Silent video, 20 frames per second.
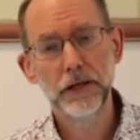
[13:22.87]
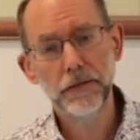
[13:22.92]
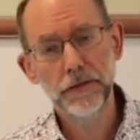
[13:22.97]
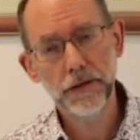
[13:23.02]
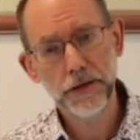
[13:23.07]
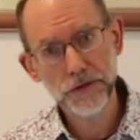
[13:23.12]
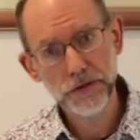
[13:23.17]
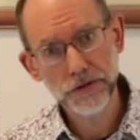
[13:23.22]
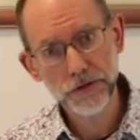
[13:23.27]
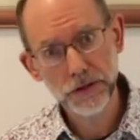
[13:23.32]

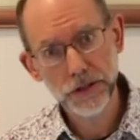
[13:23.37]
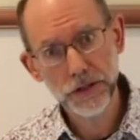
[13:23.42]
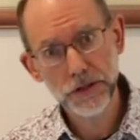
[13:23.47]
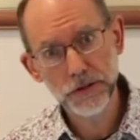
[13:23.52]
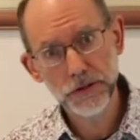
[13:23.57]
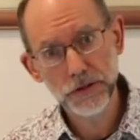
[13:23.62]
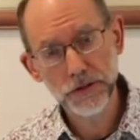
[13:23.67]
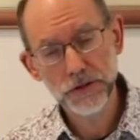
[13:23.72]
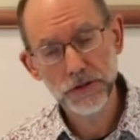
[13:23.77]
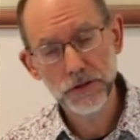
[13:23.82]
that
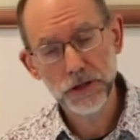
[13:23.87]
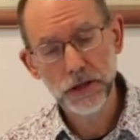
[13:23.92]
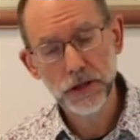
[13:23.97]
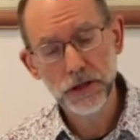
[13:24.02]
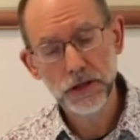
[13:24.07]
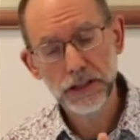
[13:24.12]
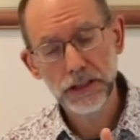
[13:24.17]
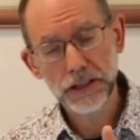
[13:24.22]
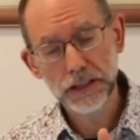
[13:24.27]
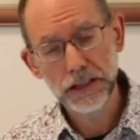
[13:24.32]
Jesus
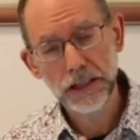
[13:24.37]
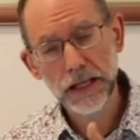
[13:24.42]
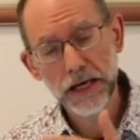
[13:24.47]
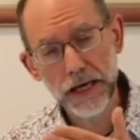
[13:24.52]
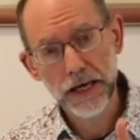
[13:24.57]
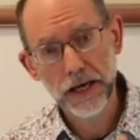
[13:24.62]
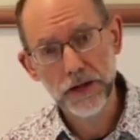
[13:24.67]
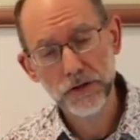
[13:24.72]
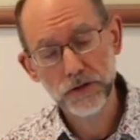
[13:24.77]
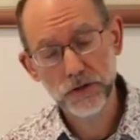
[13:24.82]

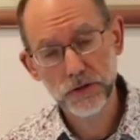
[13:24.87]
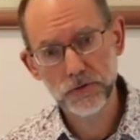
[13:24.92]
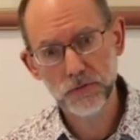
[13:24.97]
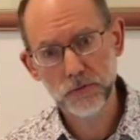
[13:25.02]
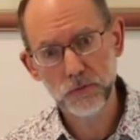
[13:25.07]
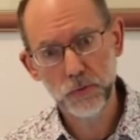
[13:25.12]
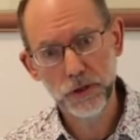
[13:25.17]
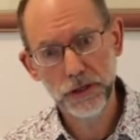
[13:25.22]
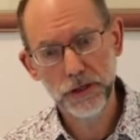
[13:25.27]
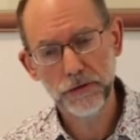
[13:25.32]
clashed
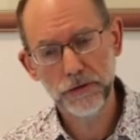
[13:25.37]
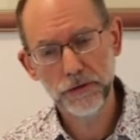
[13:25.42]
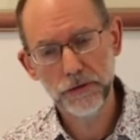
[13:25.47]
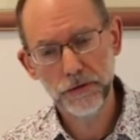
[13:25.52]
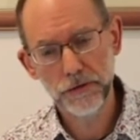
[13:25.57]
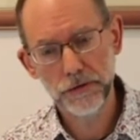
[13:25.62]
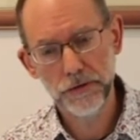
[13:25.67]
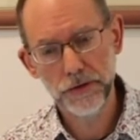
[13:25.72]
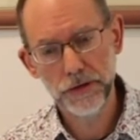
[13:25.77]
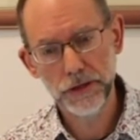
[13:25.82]
with
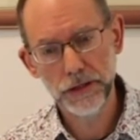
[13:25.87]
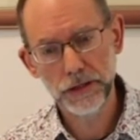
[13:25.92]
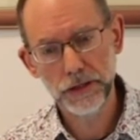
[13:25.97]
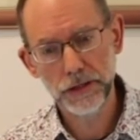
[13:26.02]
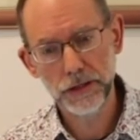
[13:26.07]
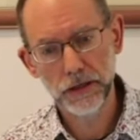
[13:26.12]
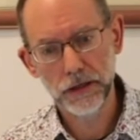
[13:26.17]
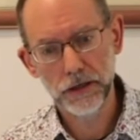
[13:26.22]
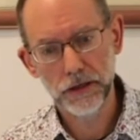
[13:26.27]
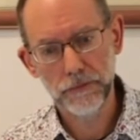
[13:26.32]

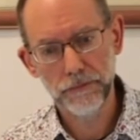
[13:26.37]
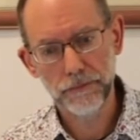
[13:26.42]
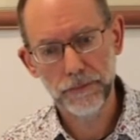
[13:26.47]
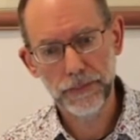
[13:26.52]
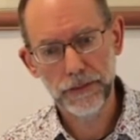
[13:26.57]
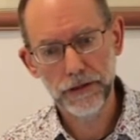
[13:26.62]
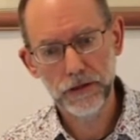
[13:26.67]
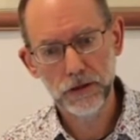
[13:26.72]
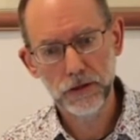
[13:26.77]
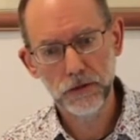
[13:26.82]
the
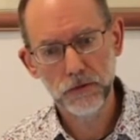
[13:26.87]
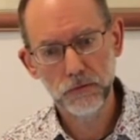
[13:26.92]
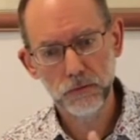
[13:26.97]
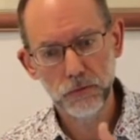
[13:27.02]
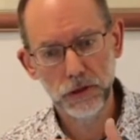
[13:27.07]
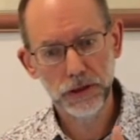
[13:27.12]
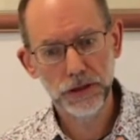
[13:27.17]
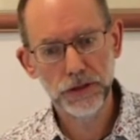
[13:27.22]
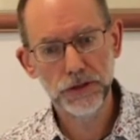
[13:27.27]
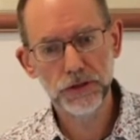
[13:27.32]

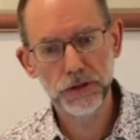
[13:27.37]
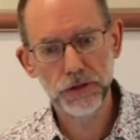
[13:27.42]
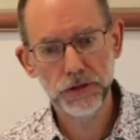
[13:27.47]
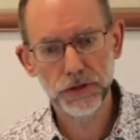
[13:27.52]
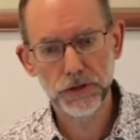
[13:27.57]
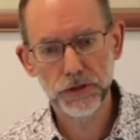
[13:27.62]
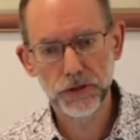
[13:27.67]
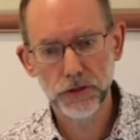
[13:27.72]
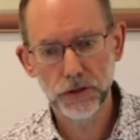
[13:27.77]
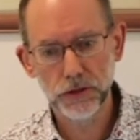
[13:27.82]
religious